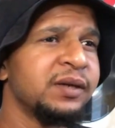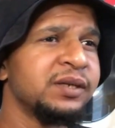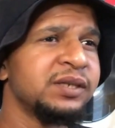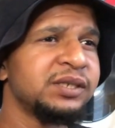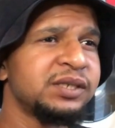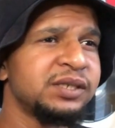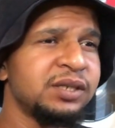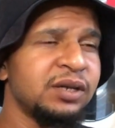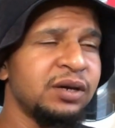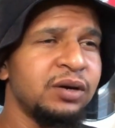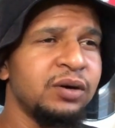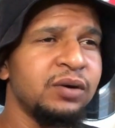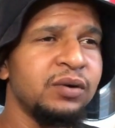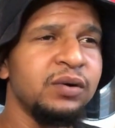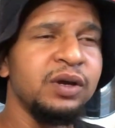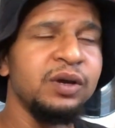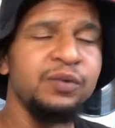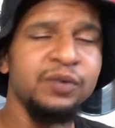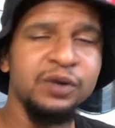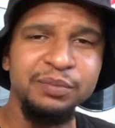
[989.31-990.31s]

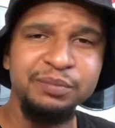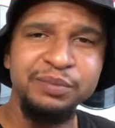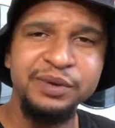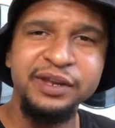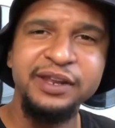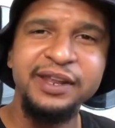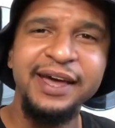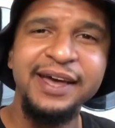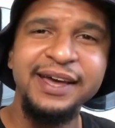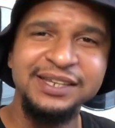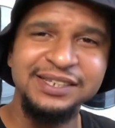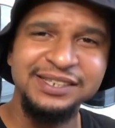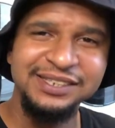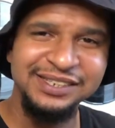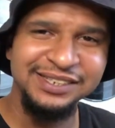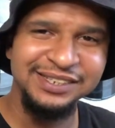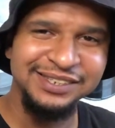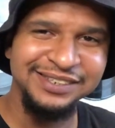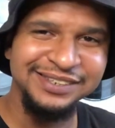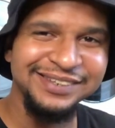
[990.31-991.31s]
So it would have been
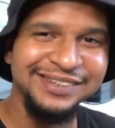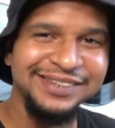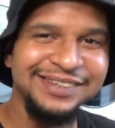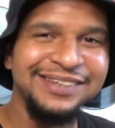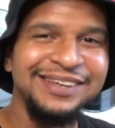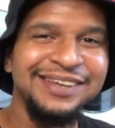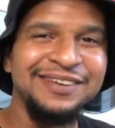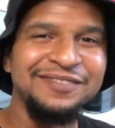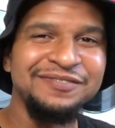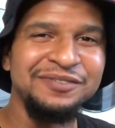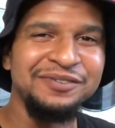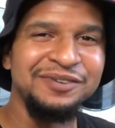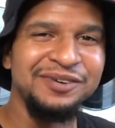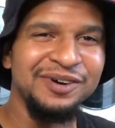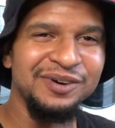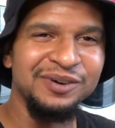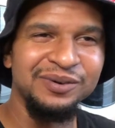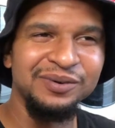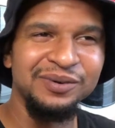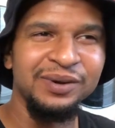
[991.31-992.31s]
nice if, you
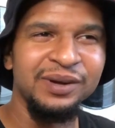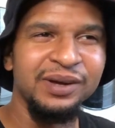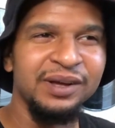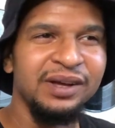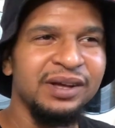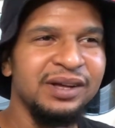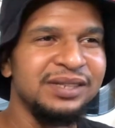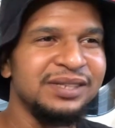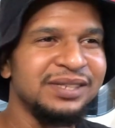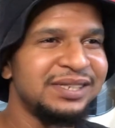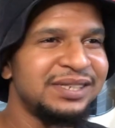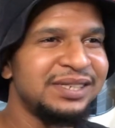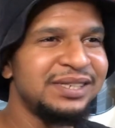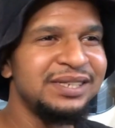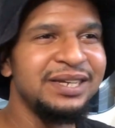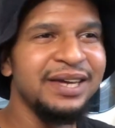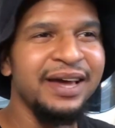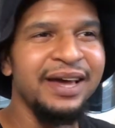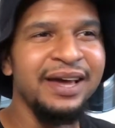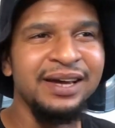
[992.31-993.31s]
know, to
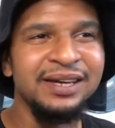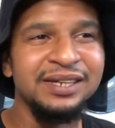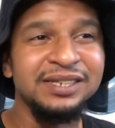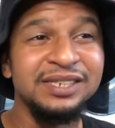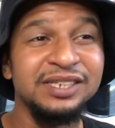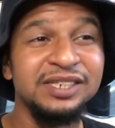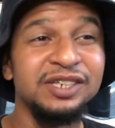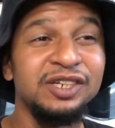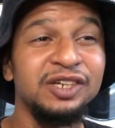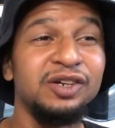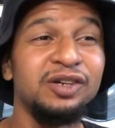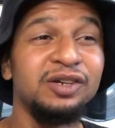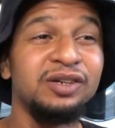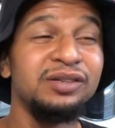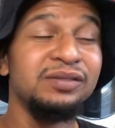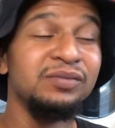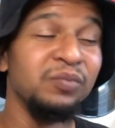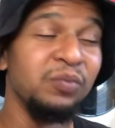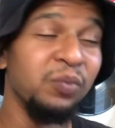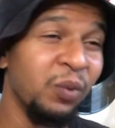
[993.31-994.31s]
see X
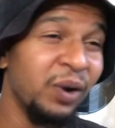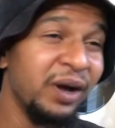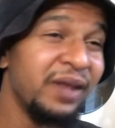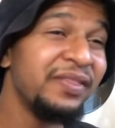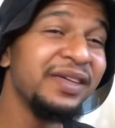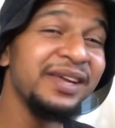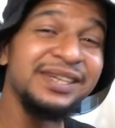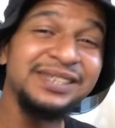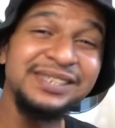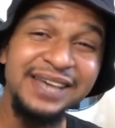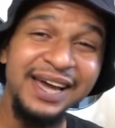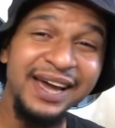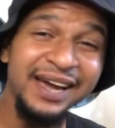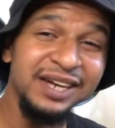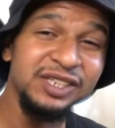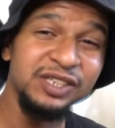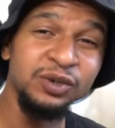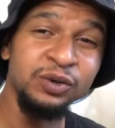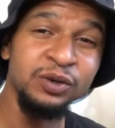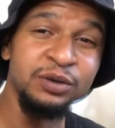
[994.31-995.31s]
win the
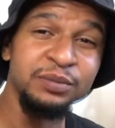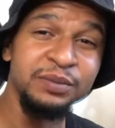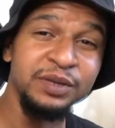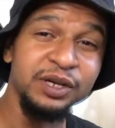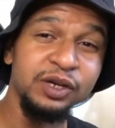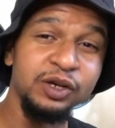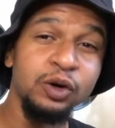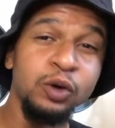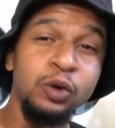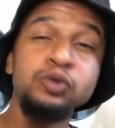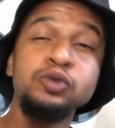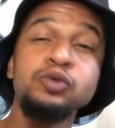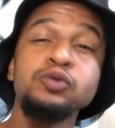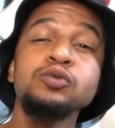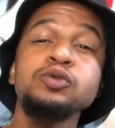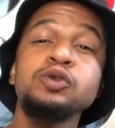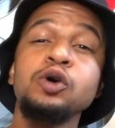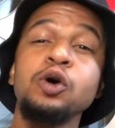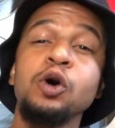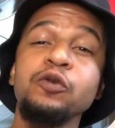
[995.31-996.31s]
entire tournament, go
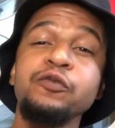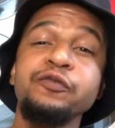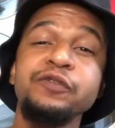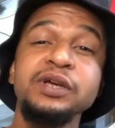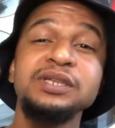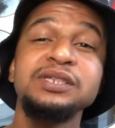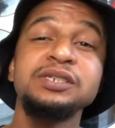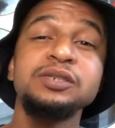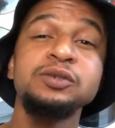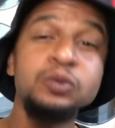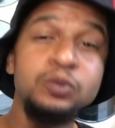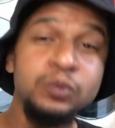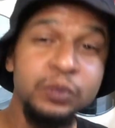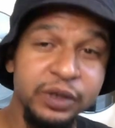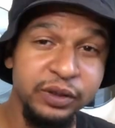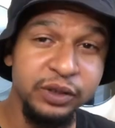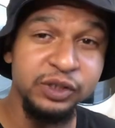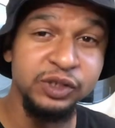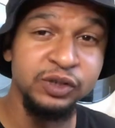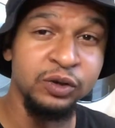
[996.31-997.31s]
through Kofi to
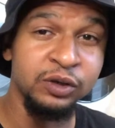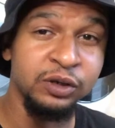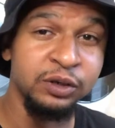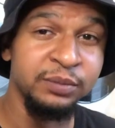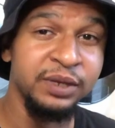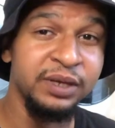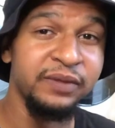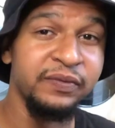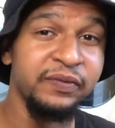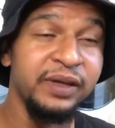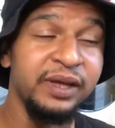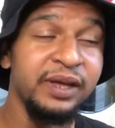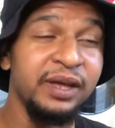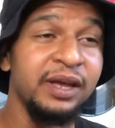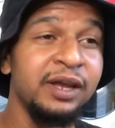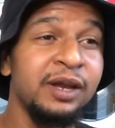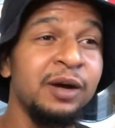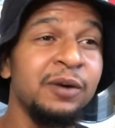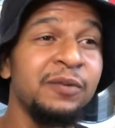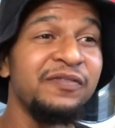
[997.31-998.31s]
win the tournament, then
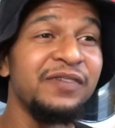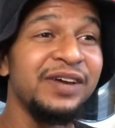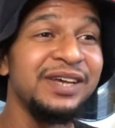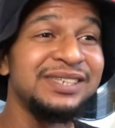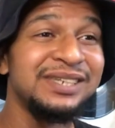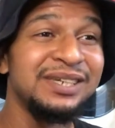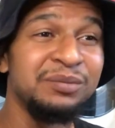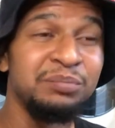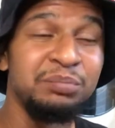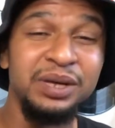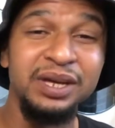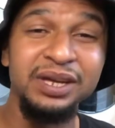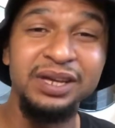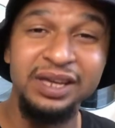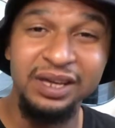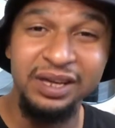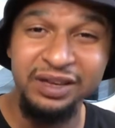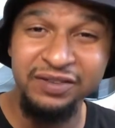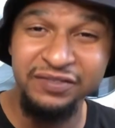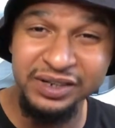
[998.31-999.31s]
end up facing
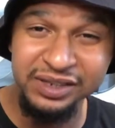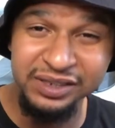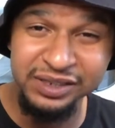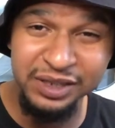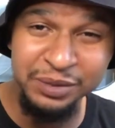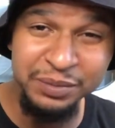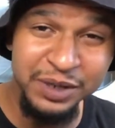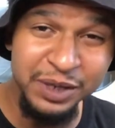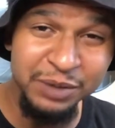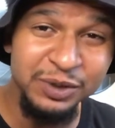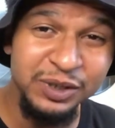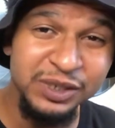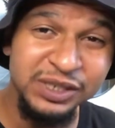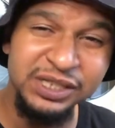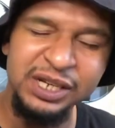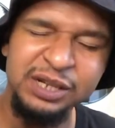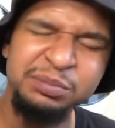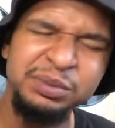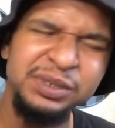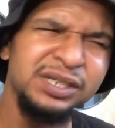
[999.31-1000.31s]
Big E for the WWE
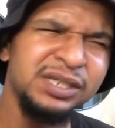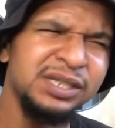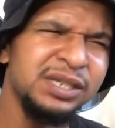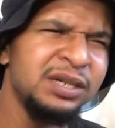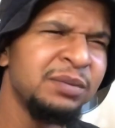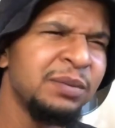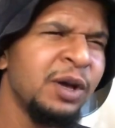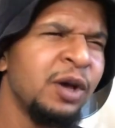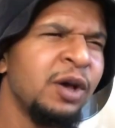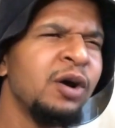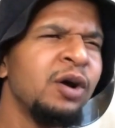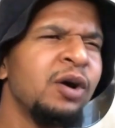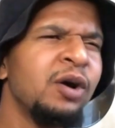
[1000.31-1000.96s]
Championship.